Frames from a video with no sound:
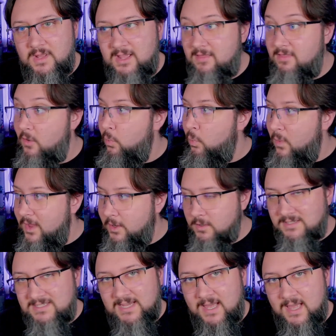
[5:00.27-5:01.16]
in the
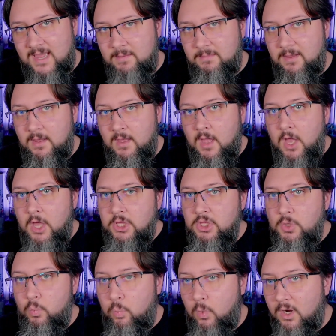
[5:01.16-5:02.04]
wintertime.
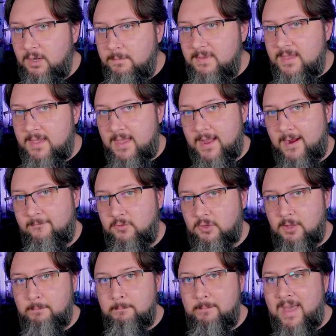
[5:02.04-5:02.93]
You want to be
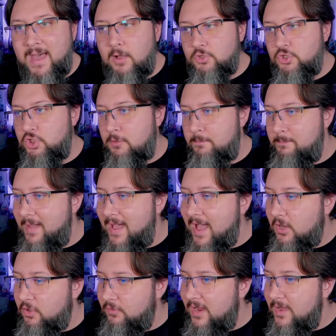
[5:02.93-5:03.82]
careful about your
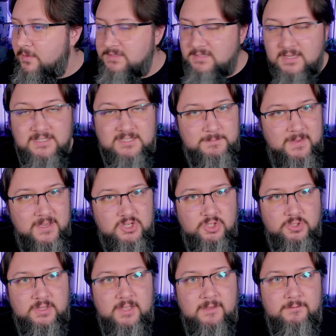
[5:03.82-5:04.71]
backgrounds,
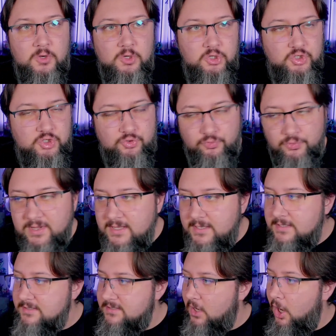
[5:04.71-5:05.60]
especially if your
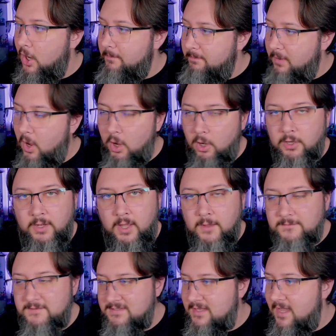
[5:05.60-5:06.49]
trees are part
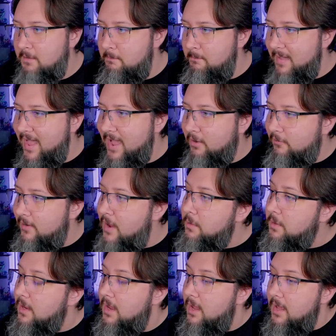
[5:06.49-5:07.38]
of said
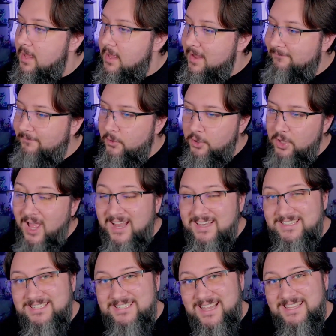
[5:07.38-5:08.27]
background. If they're
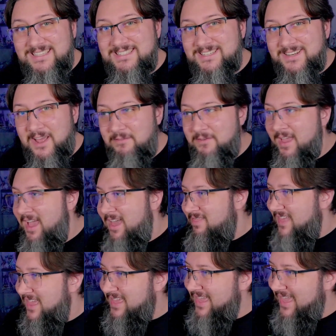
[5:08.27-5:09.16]
not dense enough,
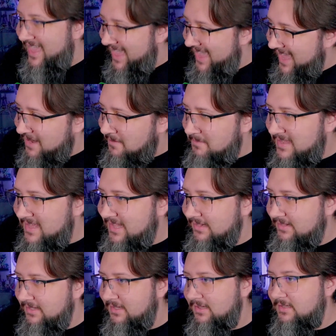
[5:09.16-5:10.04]
they can be a
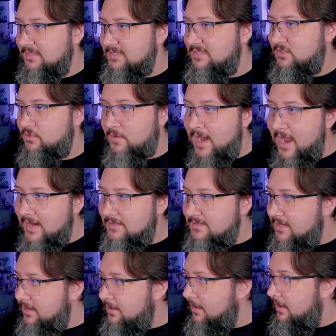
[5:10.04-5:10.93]
little
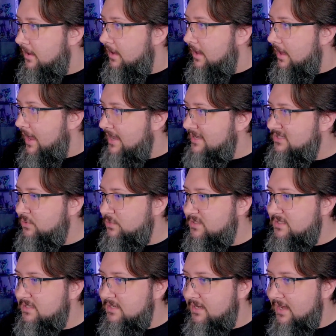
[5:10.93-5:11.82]
distracting. As you'll
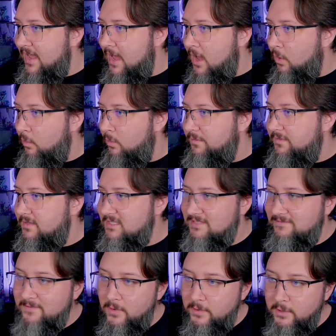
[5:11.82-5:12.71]
see now with
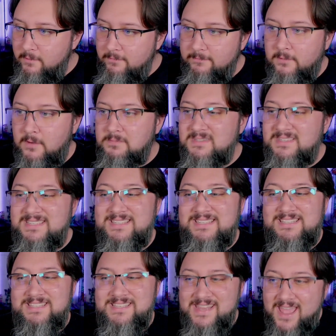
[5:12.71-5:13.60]
this photo from
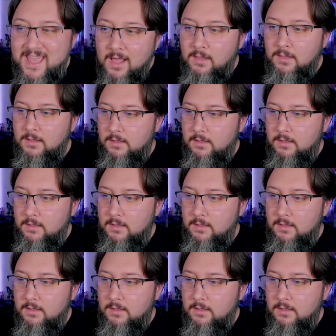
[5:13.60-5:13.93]
Stell.